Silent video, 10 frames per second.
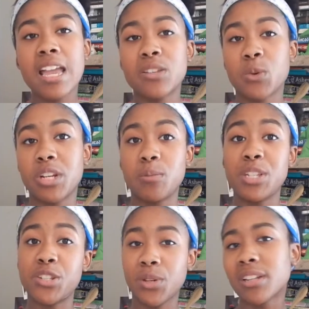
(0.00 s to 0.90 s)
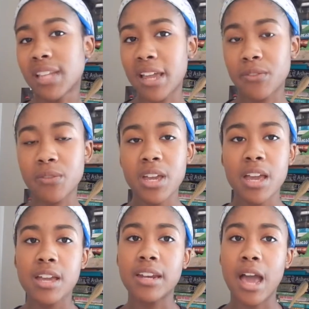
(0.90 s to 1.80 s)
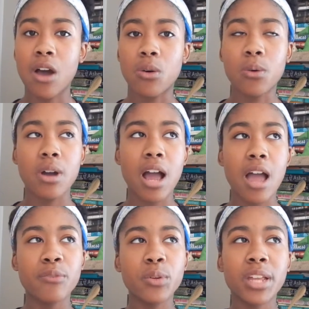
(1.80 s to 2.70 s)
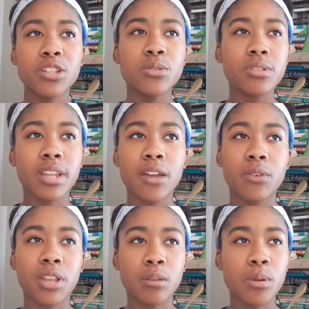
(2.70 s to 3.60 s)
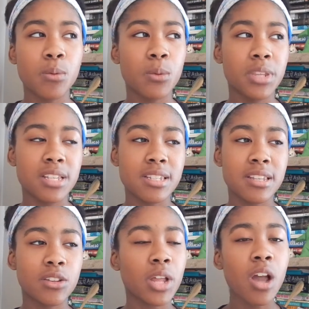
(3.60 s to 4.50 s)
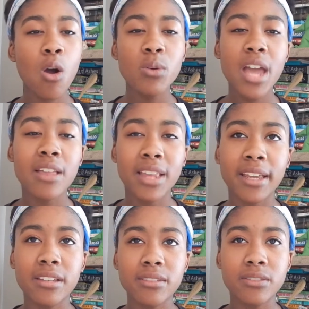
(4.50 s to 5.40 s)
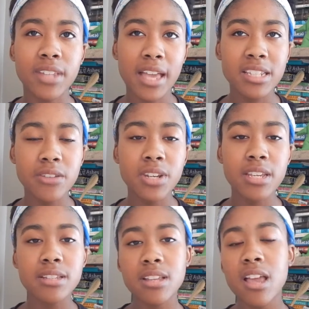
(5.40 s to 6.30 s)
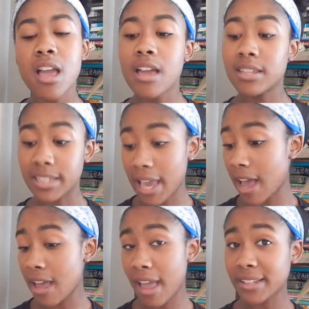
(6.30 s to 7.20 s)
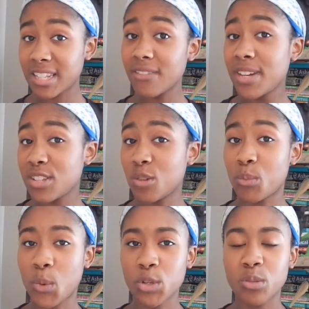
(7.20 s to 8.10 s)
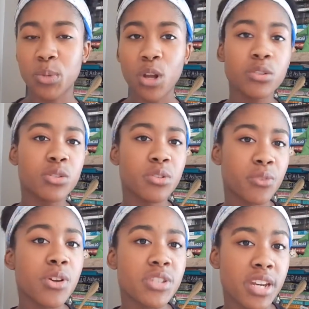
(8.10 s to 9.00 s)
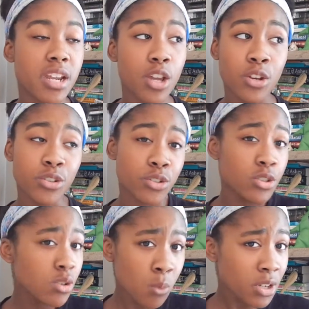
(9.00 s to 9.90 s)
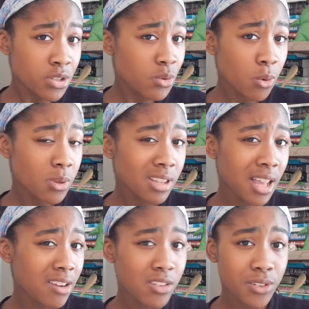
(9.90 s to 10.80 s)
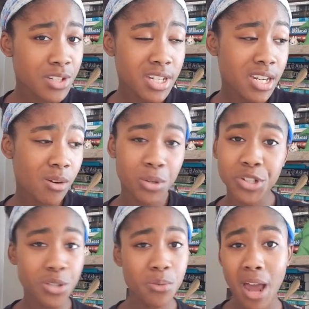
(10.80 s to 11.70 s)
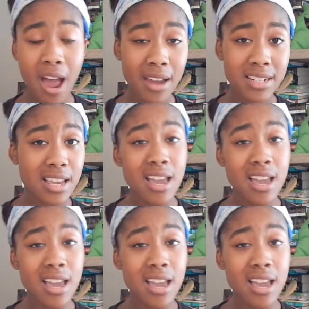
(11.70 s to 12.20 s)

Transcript: is going to be student life. Now, I feel like student life, a lot of people, when they see it, they're like, oh yeah, like activities. Yeah, activities are important, but also diversity. Do you want a school with a lot of diversity, or do you not?